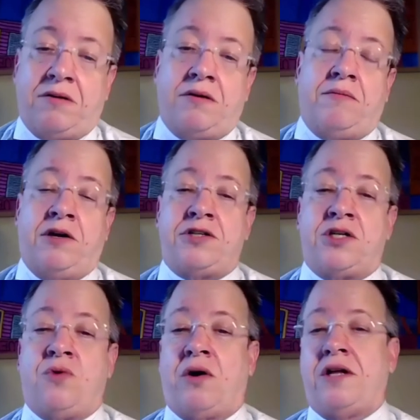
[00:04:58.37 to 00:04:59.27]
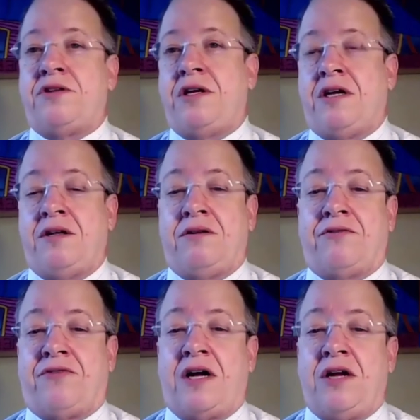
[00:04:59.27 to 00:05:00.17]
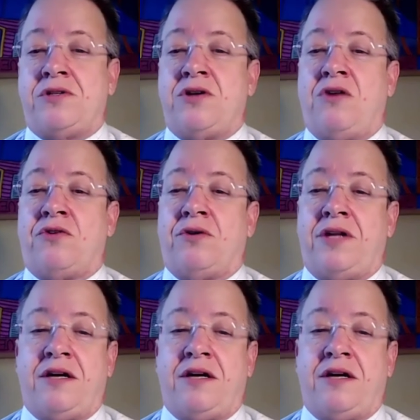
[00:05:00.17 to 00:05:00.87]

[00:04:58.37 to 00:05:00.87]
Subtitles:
marriage equality, thinking the fight was over and they